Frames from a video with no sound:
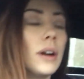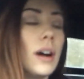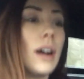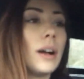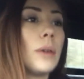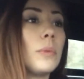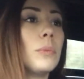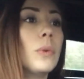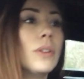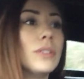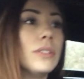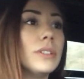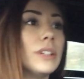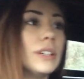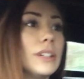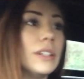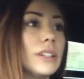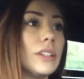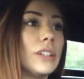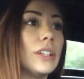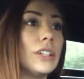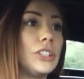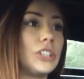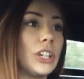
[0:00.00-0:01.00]
I
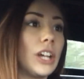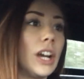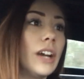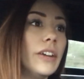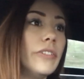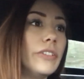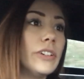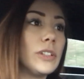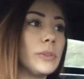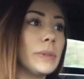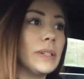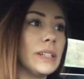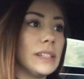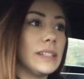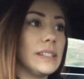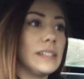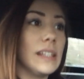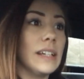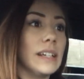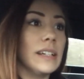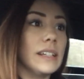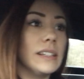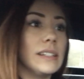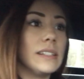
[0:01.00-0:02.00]
want the Jehovah's
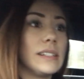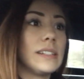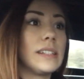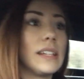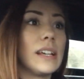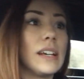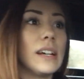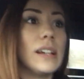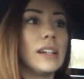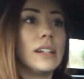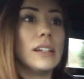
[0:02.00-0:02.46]
Witnesses,